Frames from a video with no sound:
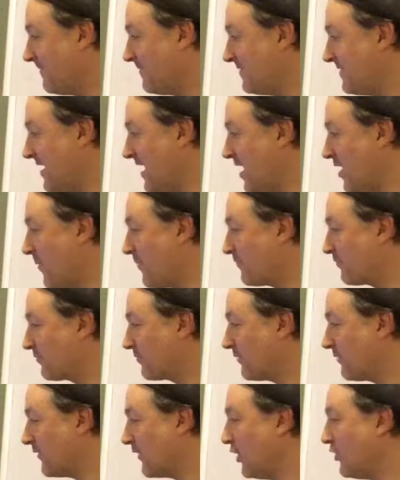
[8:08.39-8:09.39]
Now,
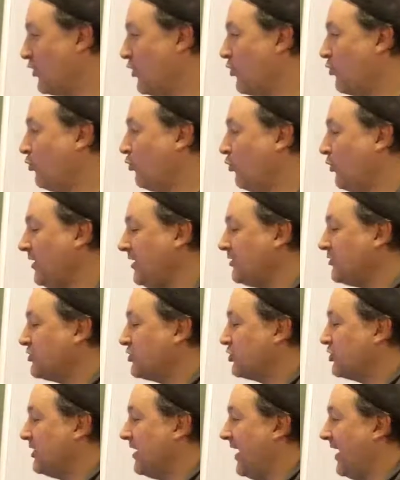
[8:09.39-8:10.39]
the real
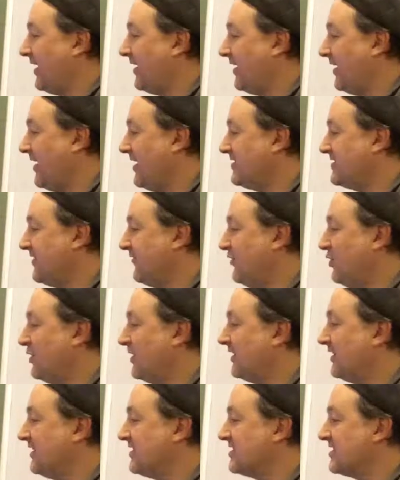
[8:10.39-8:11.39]
trick is if you
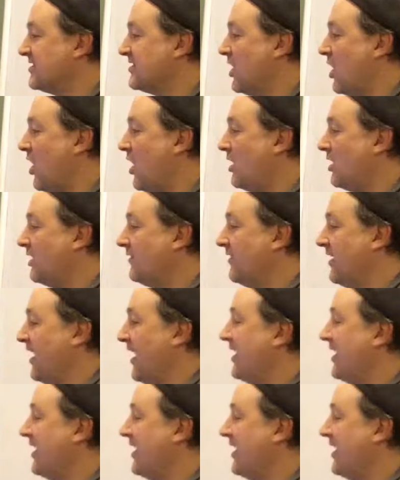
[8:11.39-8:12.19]
can listen to all of it